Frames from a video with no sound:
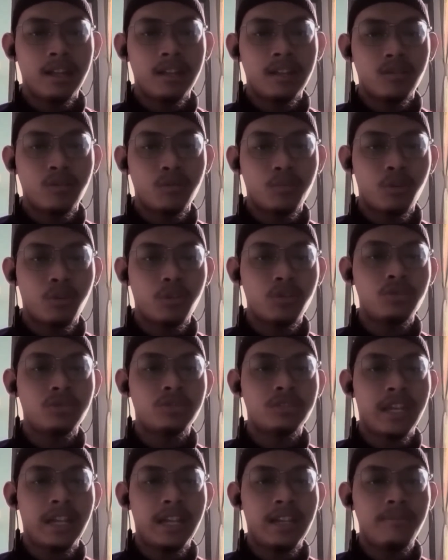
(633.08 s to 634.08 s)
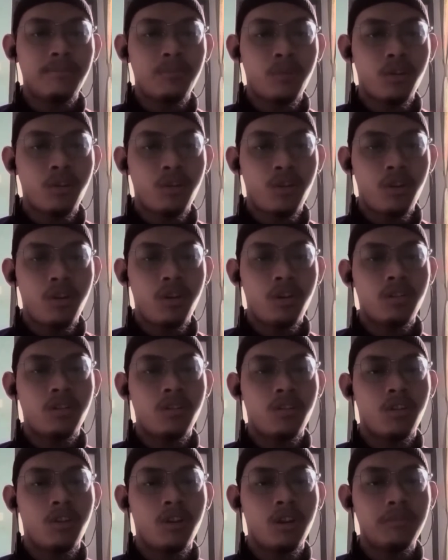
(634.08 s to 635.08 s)
to produce, sell, import
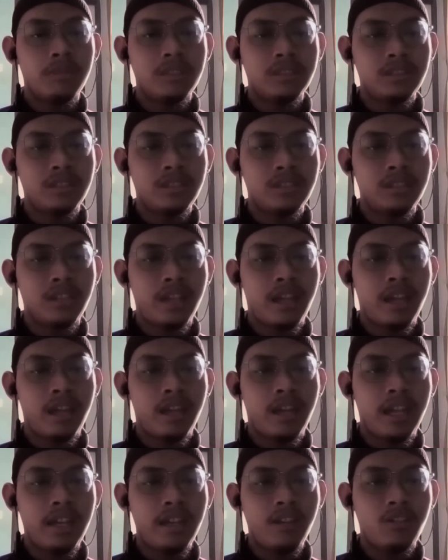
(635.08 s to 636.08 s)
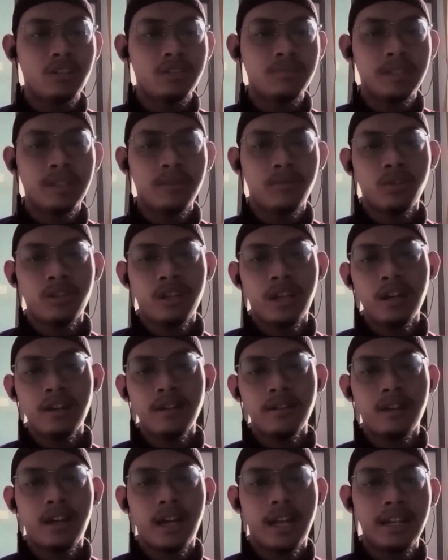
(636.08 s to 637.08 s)
on or administer any cosmetic
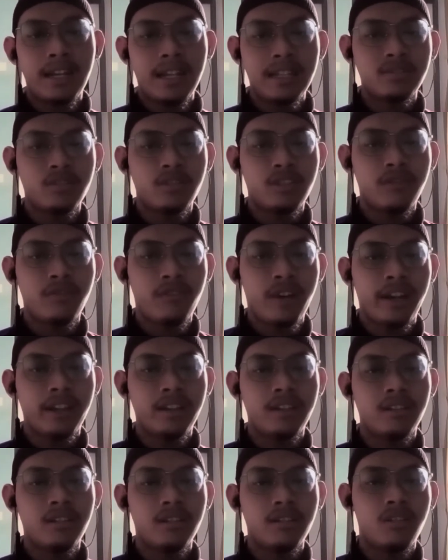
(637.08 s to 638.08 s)
product unless notified,